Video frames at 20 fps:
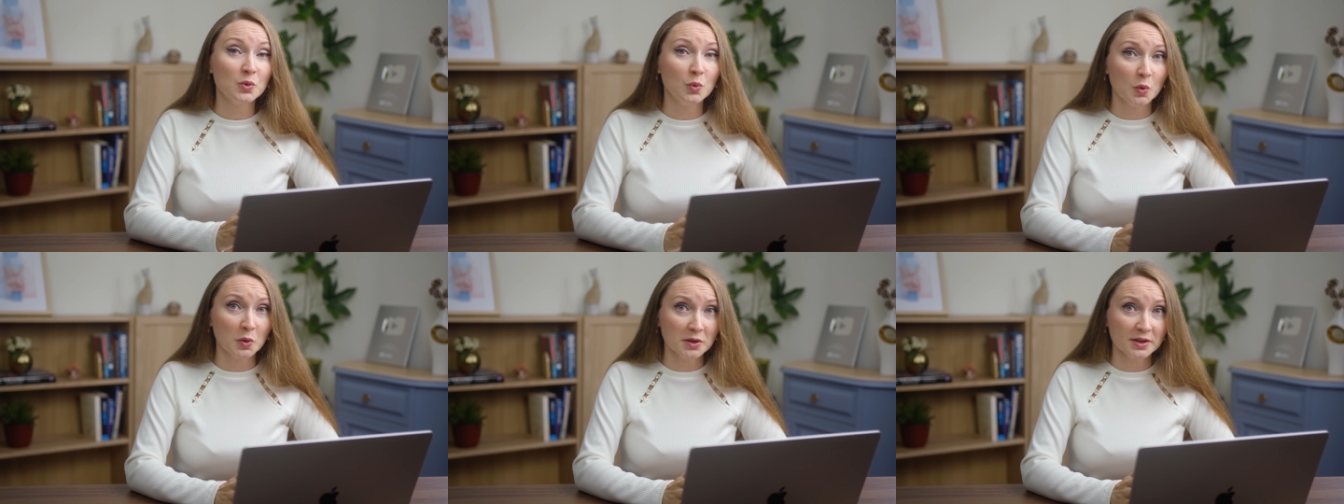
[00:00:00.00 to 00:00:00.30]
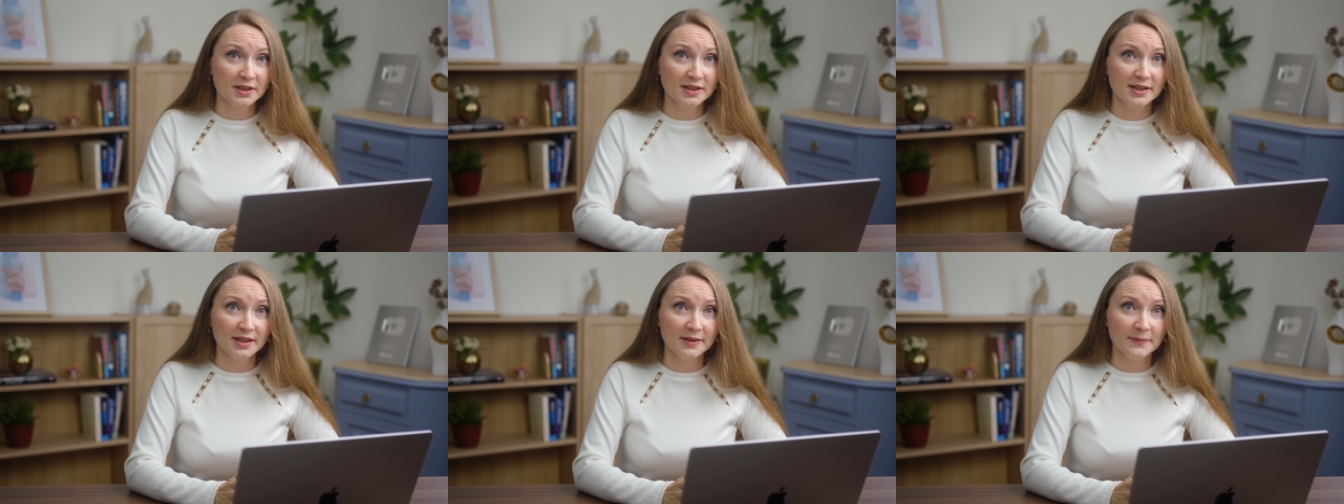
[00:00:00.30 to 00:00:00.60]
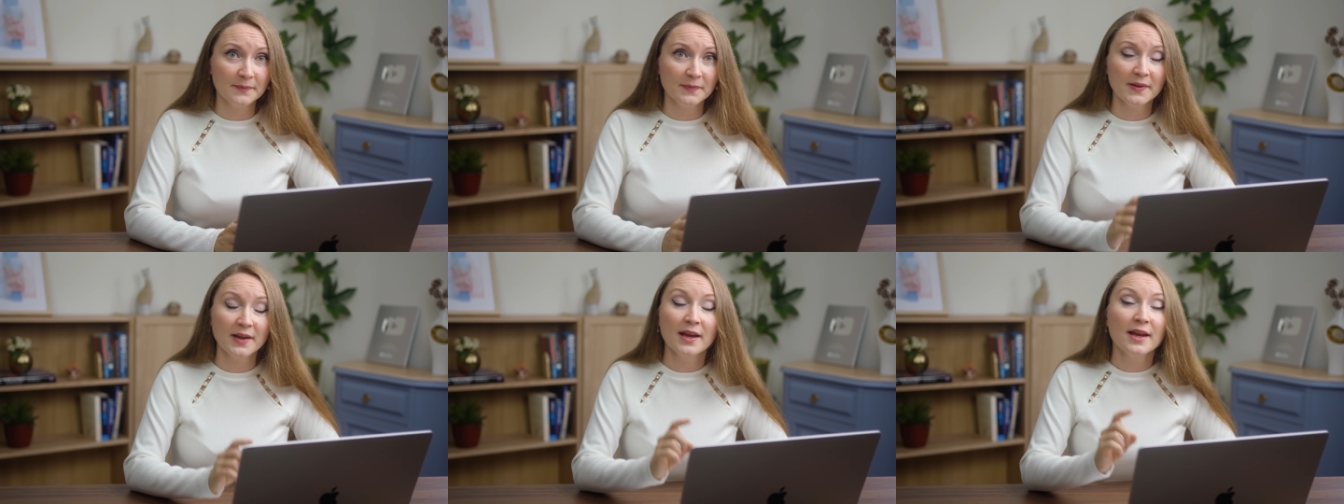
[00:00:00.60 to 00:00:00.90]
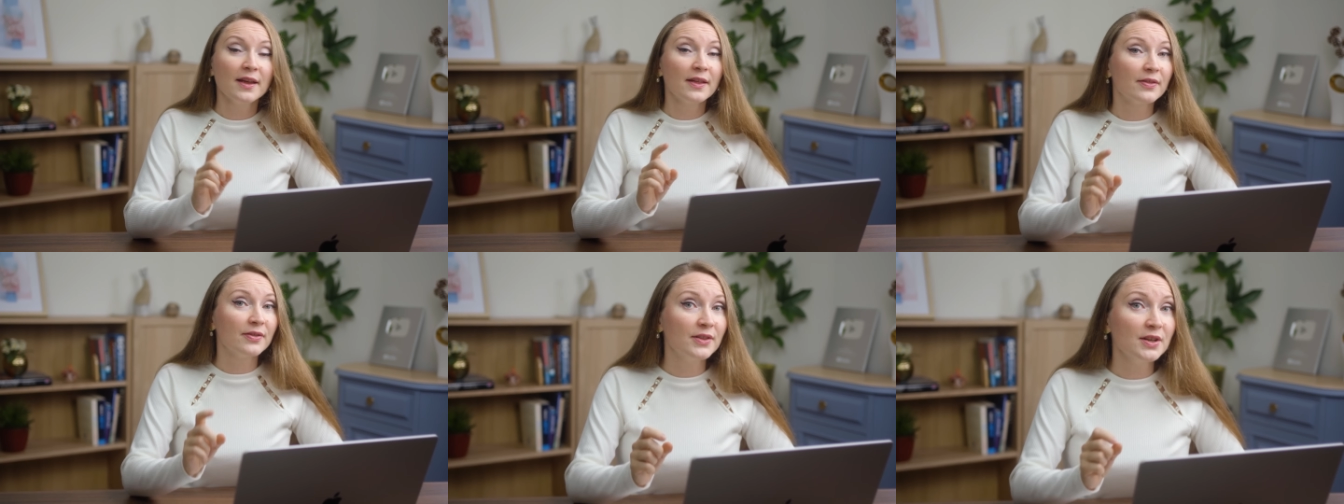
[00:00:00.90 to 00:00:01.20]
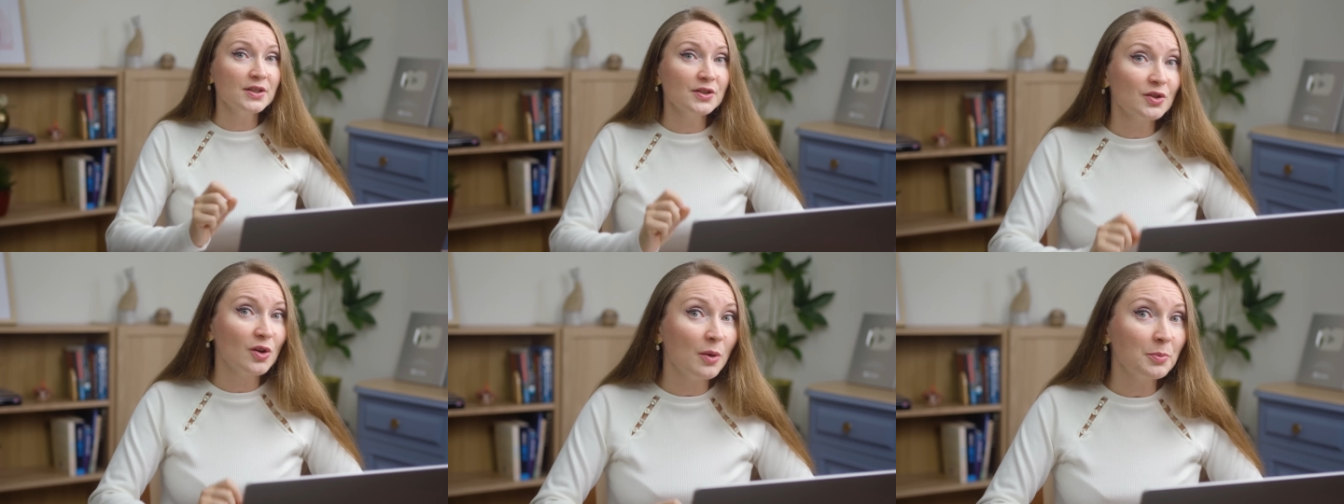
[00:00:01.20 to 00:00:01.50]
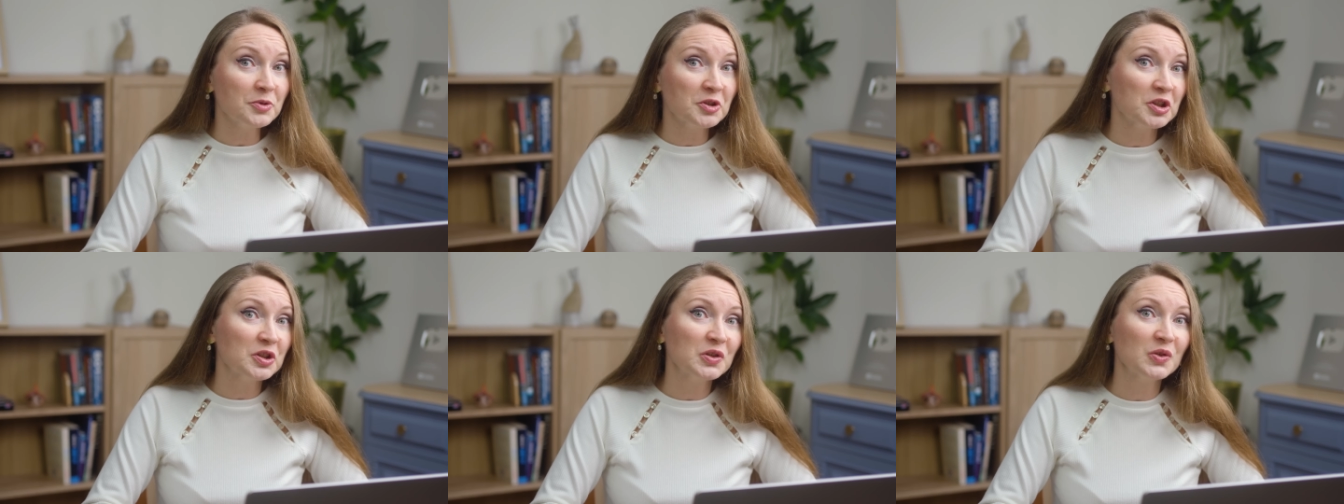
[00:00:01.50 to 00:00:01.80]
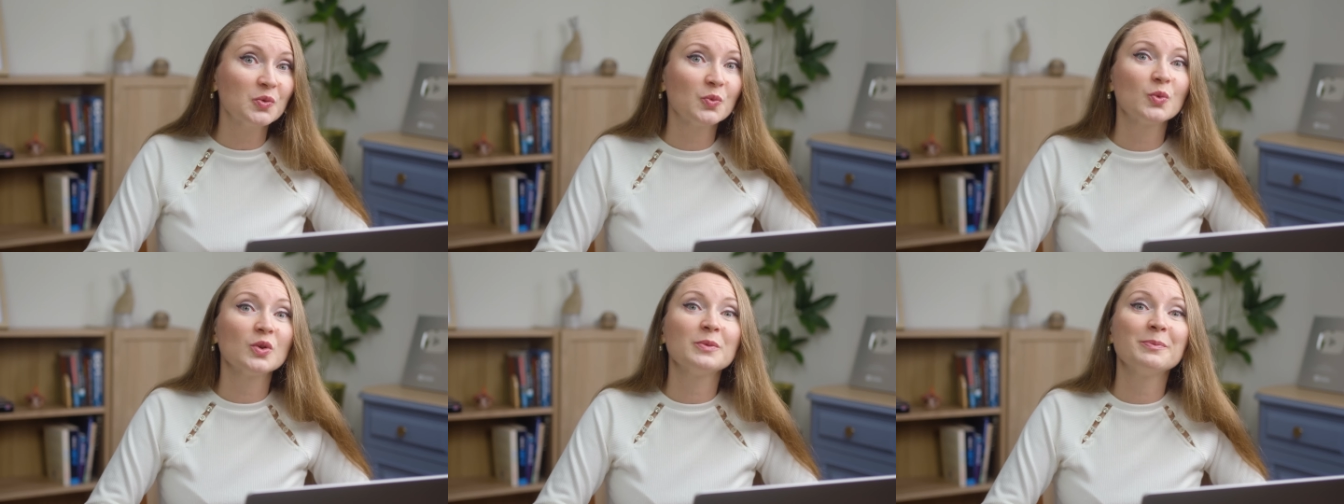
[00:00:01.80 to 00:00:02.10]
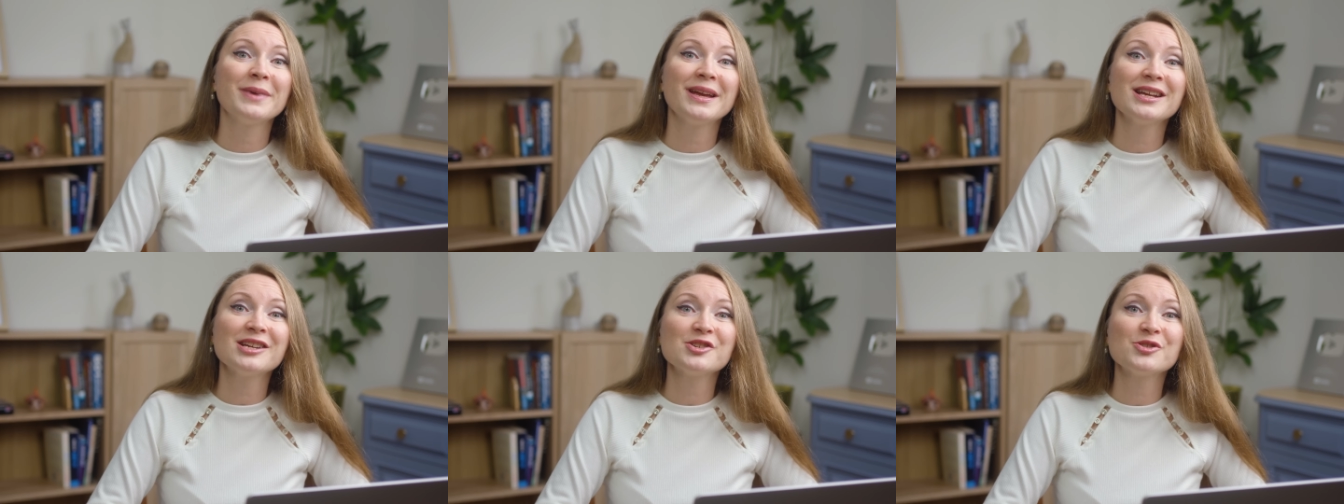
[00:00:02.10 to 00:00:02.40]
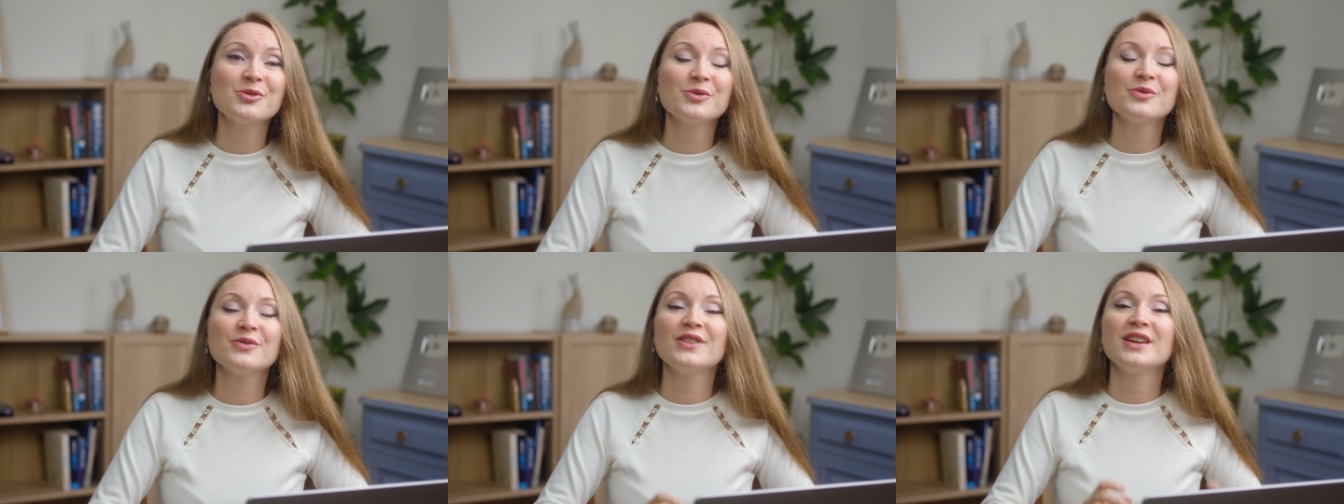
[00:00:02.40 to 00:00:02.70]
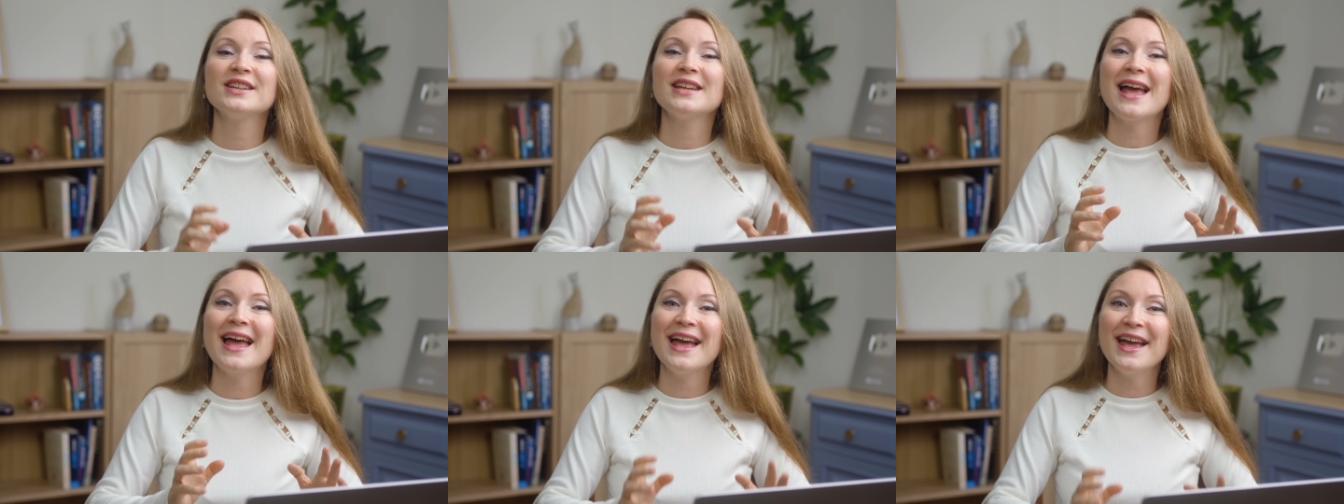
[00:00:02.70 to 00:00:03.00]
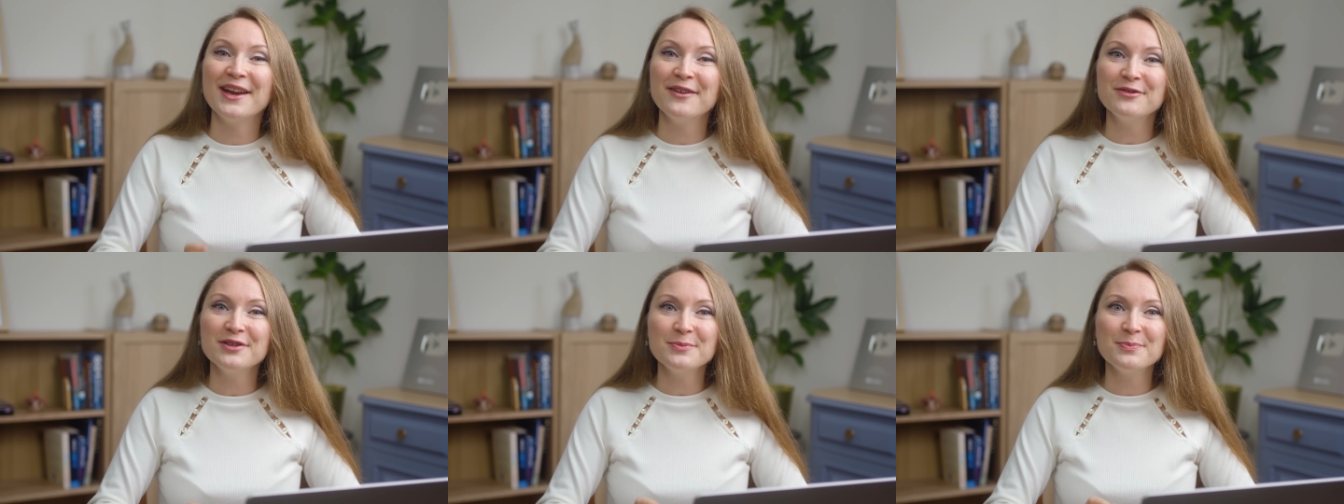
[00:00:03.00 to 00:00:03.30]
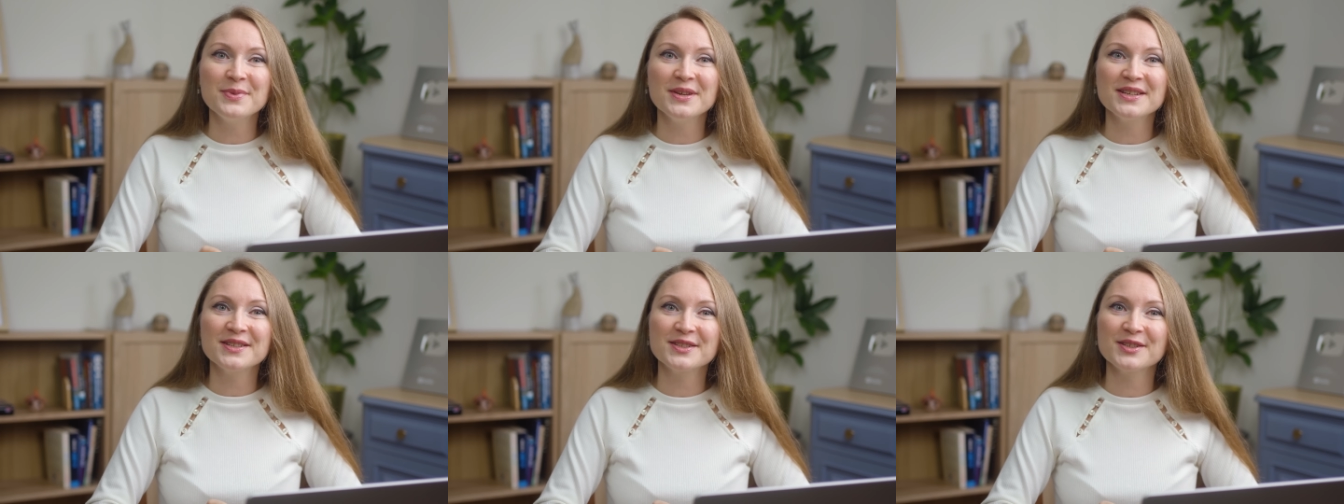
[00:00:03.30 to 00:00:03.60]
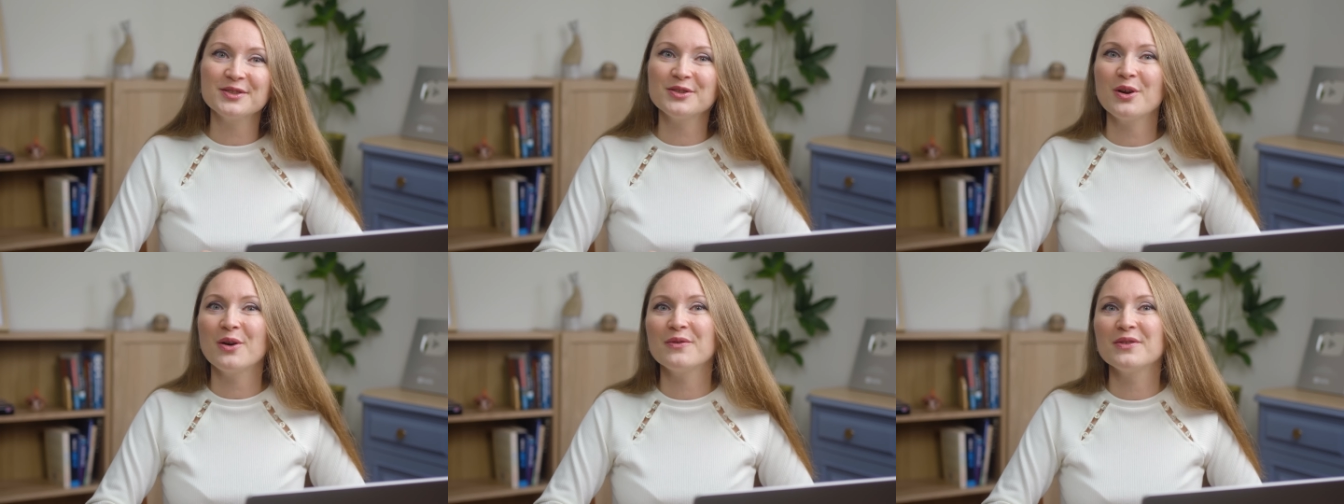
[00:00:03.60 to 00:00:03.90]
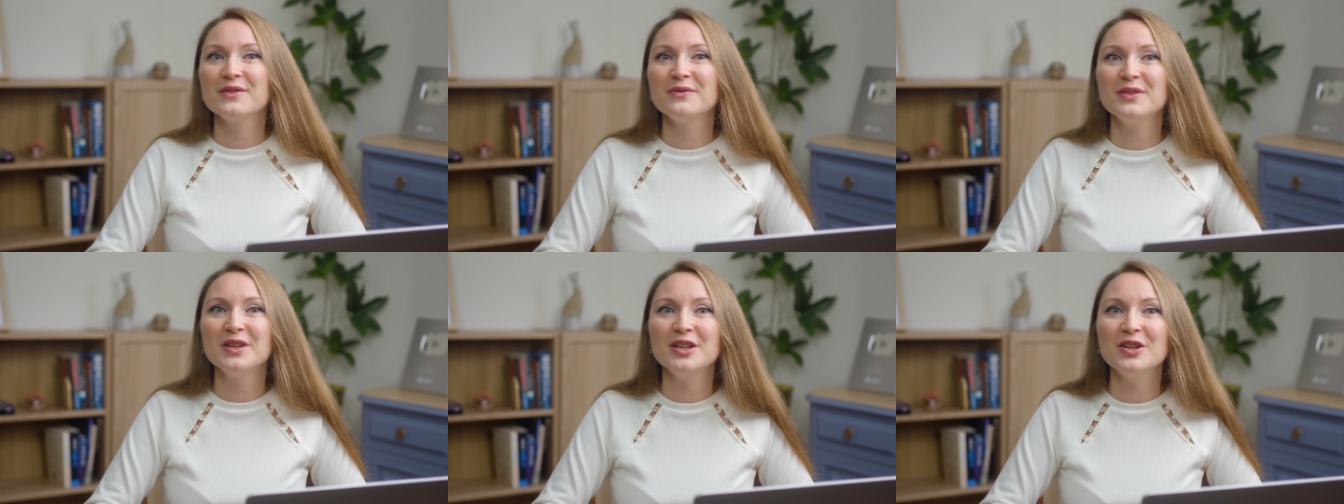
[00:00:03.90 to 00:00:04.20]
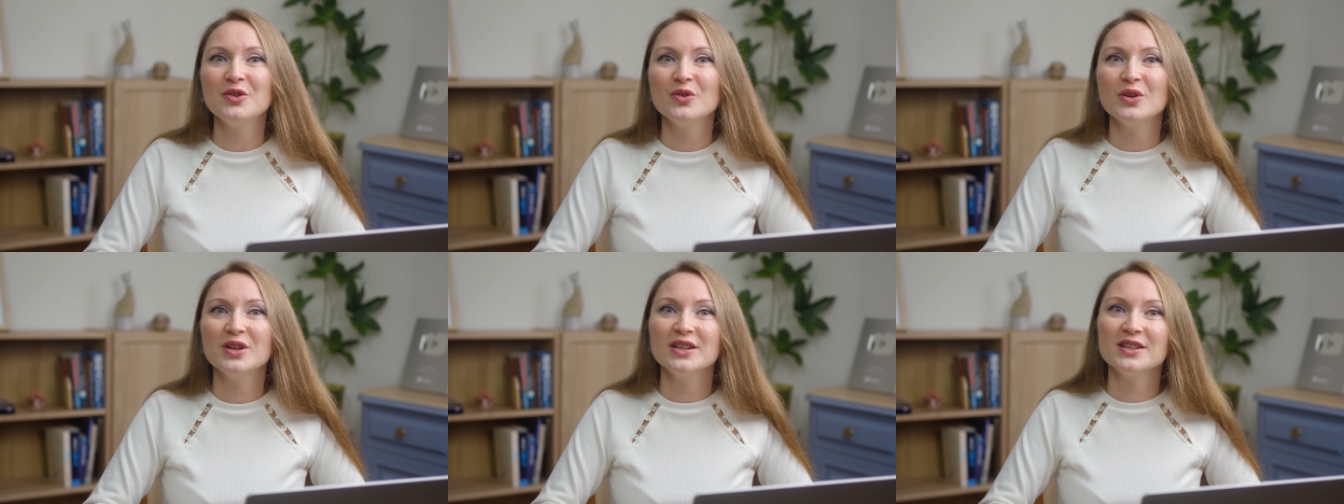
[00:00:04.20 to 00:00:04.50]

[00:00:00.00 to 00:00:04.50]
quality. This option will make sure that every pixel of the video